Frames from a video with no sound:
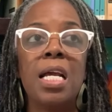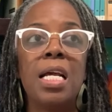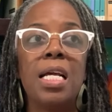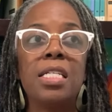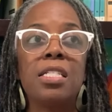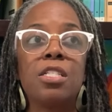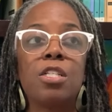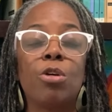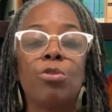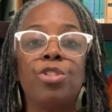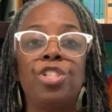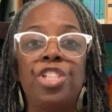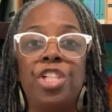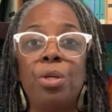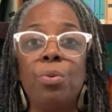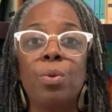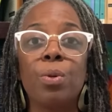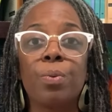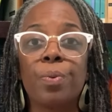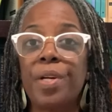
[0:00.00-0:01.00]
And so she
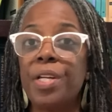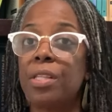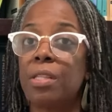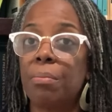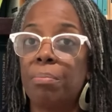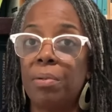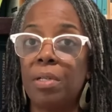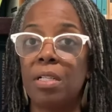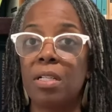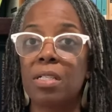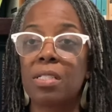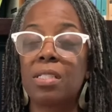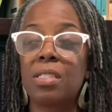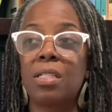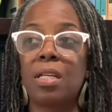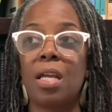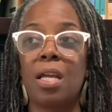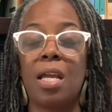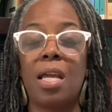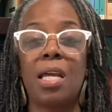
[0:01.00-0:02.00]
will read the books.
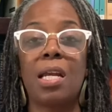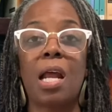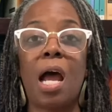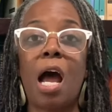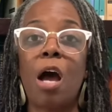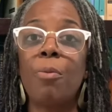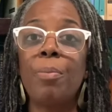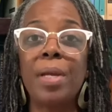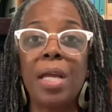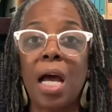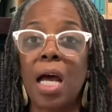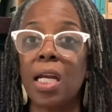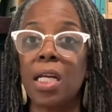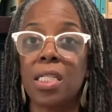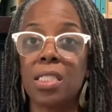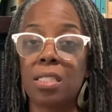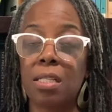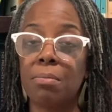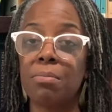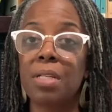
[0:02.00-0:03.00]
And I'll be
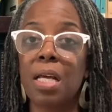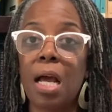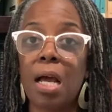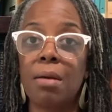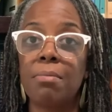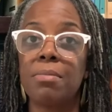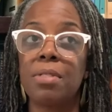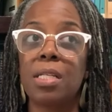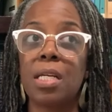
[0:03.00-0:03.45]
honest, sometimes